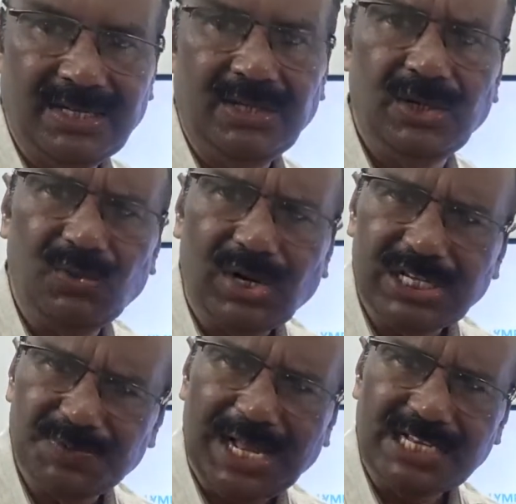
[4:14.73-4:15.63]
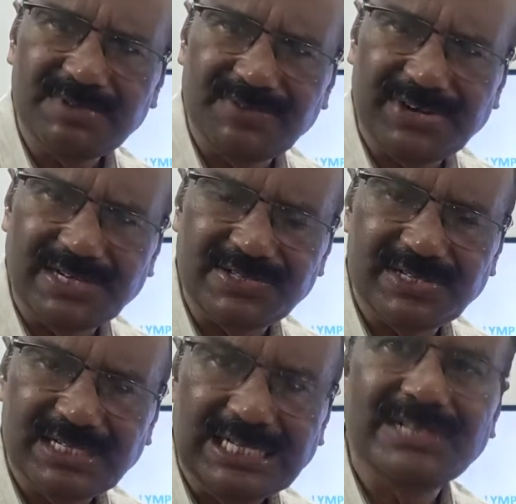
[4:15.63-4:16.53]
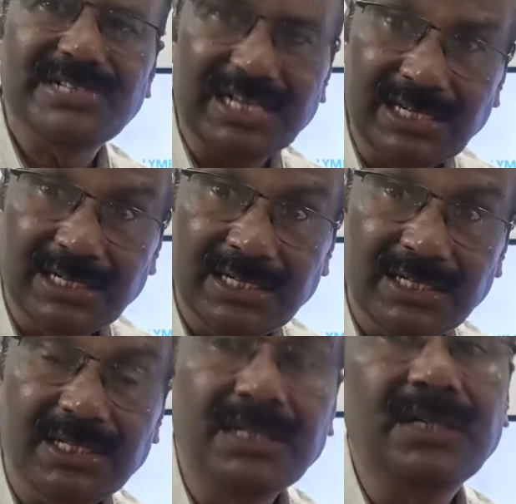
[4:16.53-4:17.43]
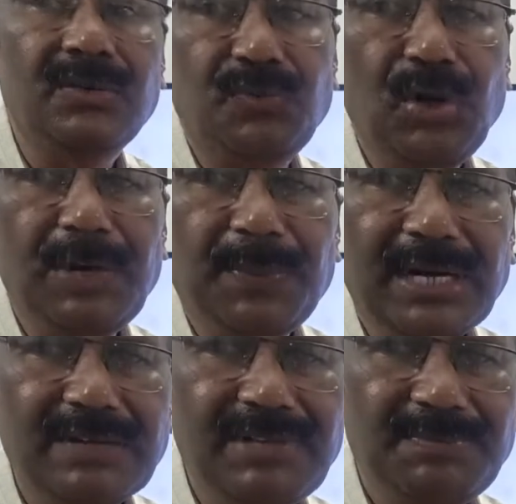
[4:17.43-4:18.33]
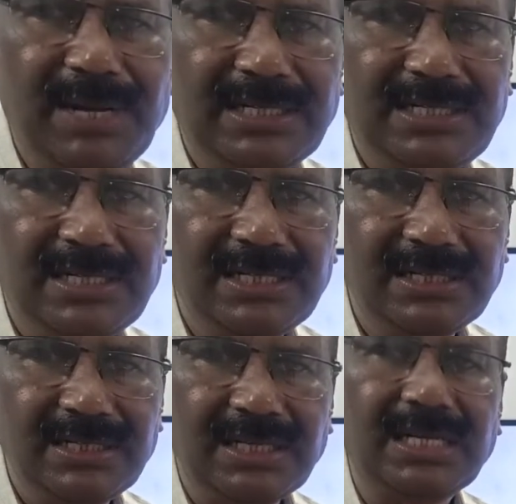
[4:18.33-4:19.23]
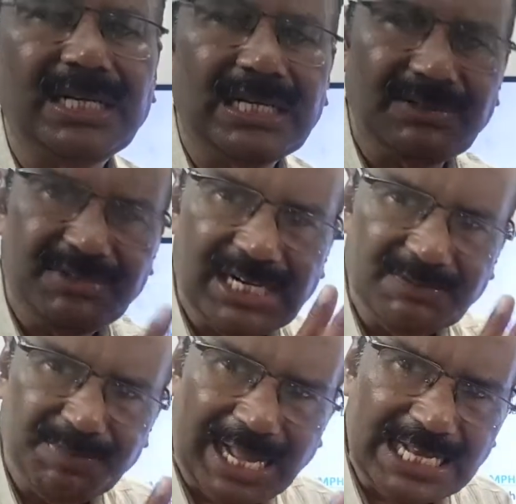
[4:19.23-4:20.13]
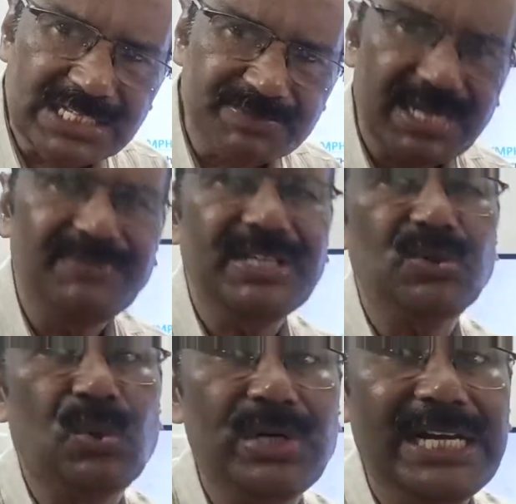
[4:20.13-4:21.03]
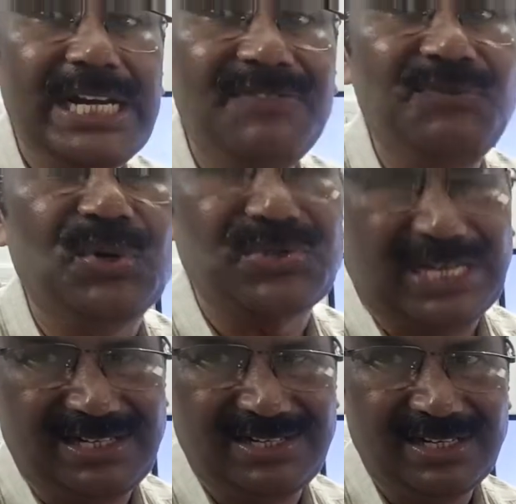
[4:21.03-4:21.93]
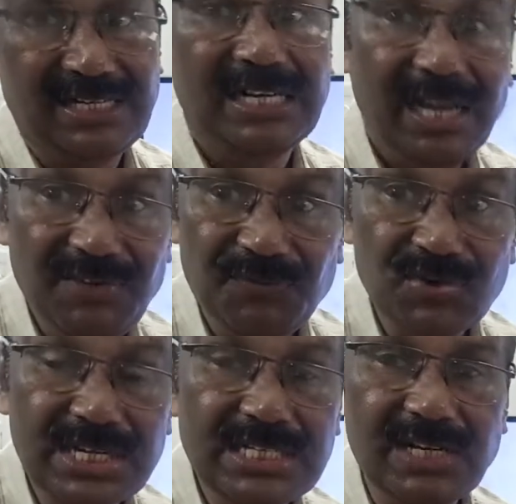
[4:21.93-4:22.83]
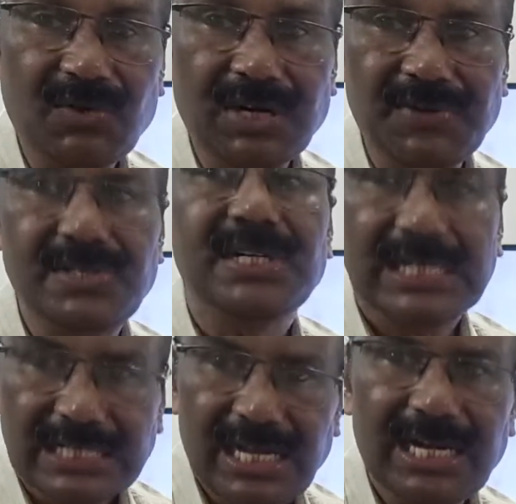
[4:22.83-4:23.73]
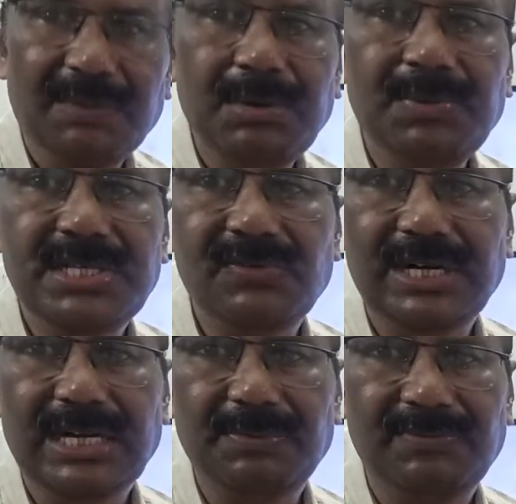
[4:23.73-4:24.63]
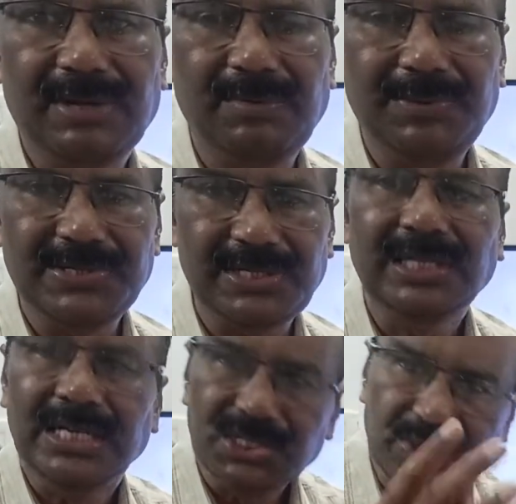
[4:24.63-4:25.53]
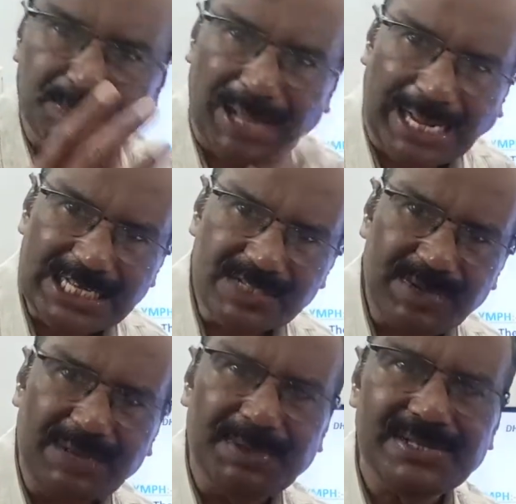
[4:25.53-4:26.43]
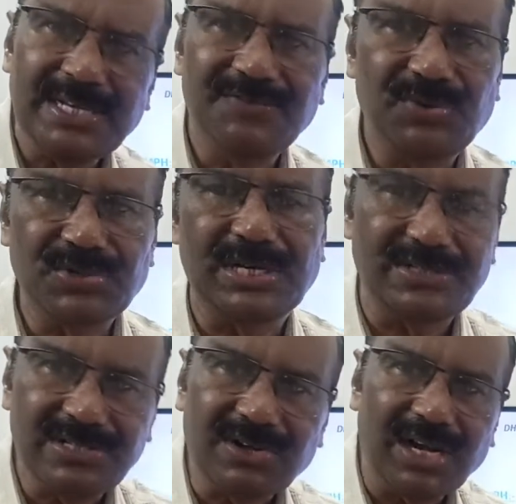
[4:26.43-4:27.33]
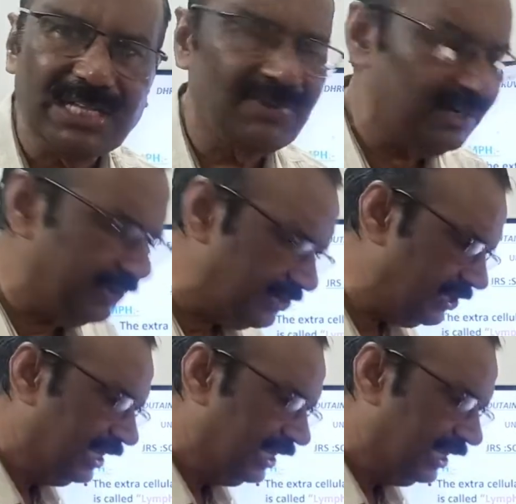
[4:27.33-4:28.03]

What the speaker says: You know what is plasma, friends? It is a fluid part of the blood. If that plasma with only lymphocytes. Lymphocytes are what, friends? They are WBC, one type of WBC. So plasma plus lymphocytes is called as what, friends?